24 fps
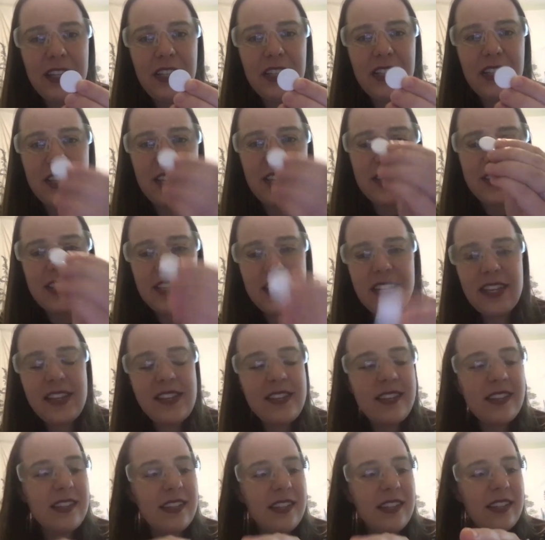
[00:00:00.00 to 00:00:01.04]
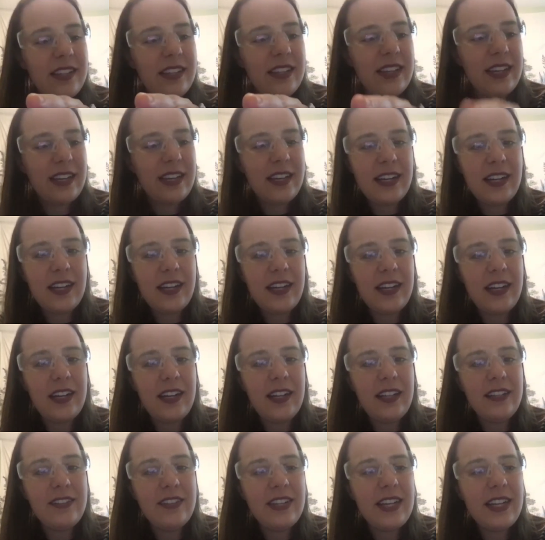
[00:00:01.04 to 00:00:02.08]
This is,
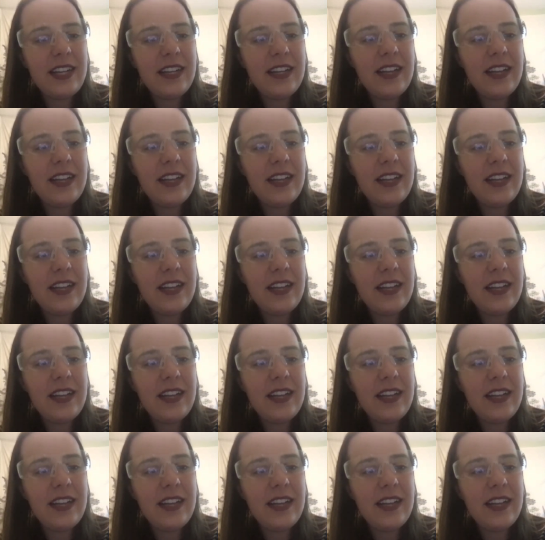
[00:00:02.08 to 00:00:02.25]
Olivia